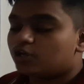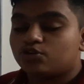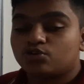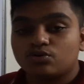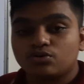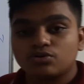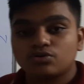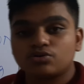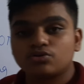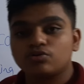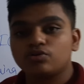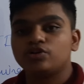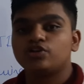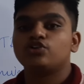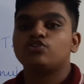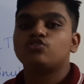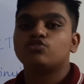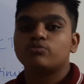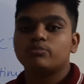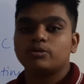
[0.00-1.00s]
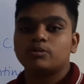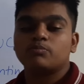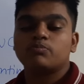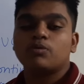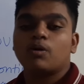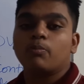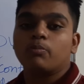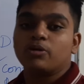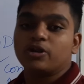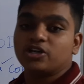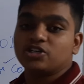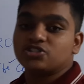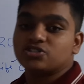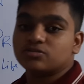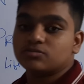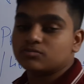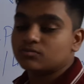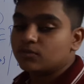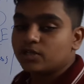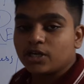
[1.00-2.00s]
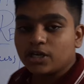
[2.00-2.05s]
Not only human population.